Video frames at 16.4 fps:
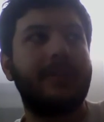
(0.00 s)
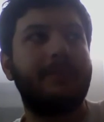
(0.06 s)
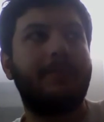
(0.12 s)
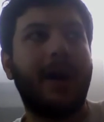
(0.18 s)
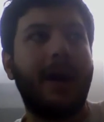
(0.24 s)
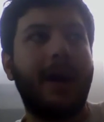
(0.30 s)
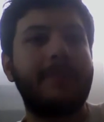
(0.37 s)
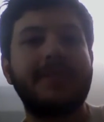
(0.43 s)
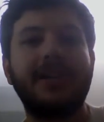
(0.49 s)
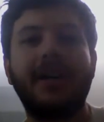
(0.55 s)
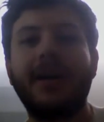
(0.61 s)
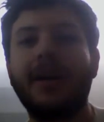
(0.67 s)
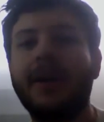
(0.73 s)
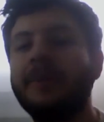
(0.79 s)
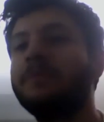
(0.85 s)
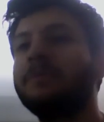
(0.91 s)

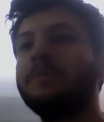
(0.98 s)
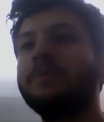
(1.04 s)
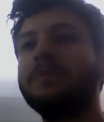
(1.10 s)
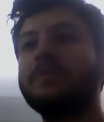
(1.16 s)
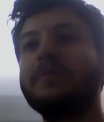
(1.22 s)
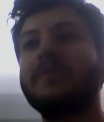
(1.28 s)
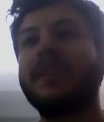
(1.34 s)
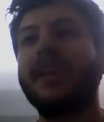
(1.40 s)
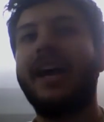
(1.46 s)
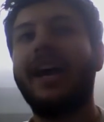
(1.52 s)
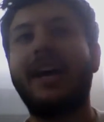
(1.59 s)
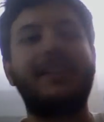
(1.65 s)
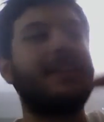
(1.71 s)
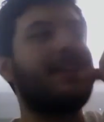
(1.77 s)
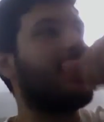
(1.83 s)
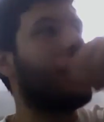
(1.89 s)
Popstar
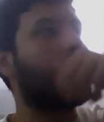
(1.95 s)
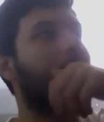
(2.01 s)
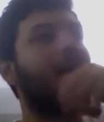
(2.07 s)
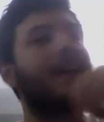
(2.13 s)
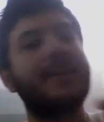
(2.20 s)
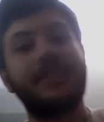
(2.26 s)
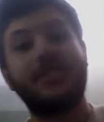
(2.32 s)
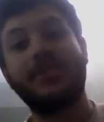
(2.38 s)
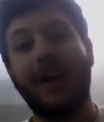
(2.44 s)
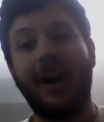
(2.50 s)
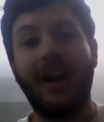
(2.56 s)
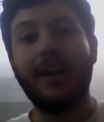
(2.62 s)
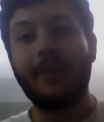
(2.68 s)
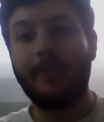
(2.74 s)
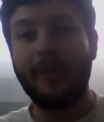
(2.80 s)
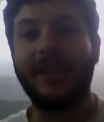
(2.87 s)
and then like Pikachu,
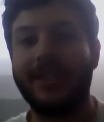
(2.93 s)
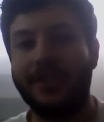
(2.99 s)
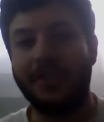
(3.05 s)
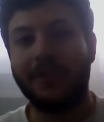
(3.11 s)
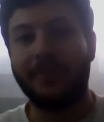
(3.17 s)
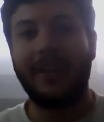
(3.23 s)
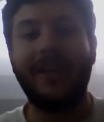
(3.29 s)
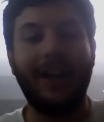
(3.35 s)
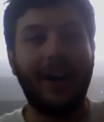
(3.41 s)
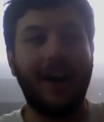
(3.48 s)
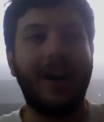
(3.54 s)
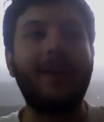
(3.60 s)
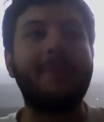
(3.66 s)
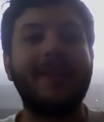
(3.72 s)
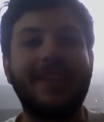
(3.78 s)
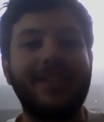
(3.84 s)
our Pikachu, right?
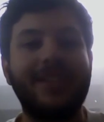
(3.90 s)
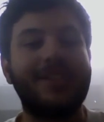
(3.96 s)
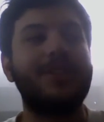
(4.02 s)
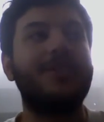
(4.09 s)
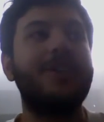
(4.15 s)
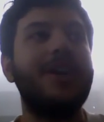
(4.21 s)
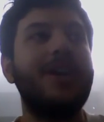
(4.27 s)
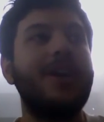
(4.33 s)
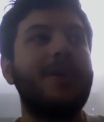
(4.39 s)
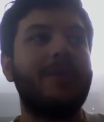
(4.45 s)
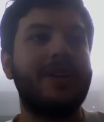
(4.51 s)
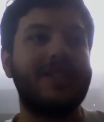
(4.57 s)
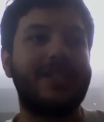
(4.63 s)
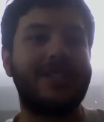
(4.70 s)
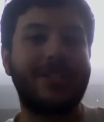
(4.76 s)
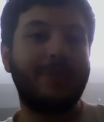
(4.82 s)
Our Pikachu
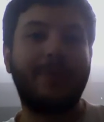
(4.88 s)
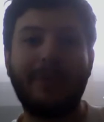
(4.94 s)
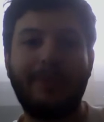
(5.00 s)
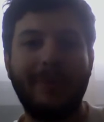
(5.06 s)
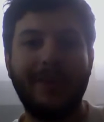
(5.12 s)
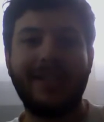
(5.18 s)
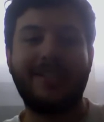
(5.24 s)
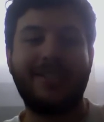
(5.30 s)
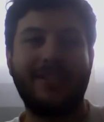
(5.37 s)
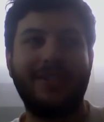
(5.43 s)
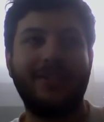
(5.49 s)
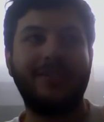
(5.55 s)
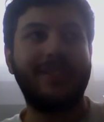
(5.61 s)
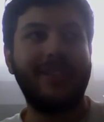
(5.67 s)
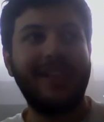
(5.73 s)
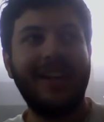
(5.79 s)
was Super
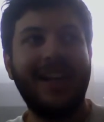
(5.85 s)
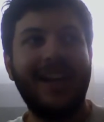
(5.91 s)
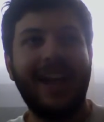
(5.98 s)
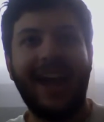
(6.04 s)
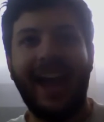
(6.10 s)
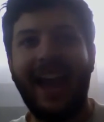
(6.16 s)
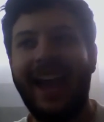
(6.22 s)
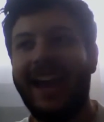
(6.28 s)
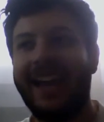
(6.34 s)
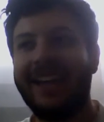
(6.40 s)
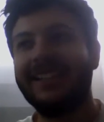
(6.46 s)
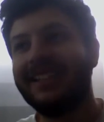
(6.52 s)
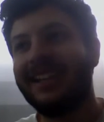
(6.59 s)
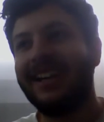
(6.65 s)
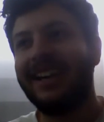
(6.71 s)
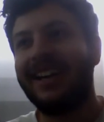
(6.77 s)
Pikachu,
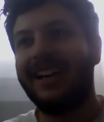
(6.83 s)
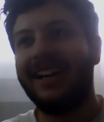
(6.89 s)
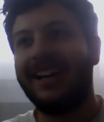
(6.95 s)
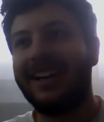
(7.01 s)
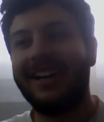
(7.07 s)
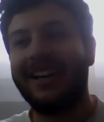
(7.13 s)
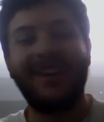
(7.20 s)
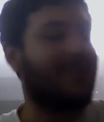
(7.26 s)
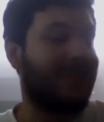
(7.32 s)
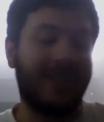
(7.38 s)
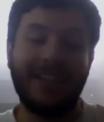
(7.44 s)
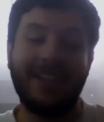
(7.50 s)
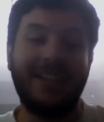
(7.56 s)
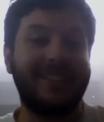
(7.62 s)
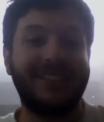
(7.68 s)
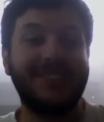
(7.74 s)
and uh, oh my
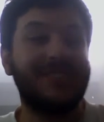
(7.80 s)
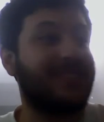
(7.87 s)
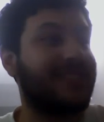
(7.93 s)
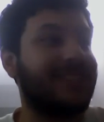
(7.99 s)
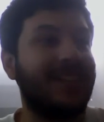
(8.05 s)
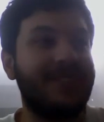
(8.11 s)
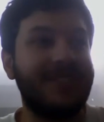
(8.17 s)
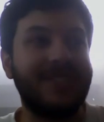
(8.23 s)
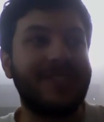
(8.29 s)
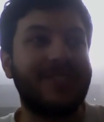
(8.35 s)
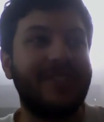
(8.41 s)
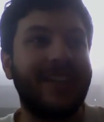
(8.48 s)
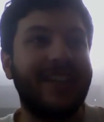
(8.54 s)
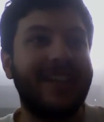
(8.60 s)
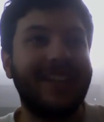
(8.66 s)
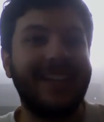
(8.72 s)
gosh, it was it was
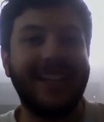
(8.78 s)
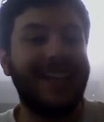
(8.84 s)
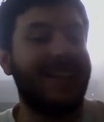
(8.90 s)
great.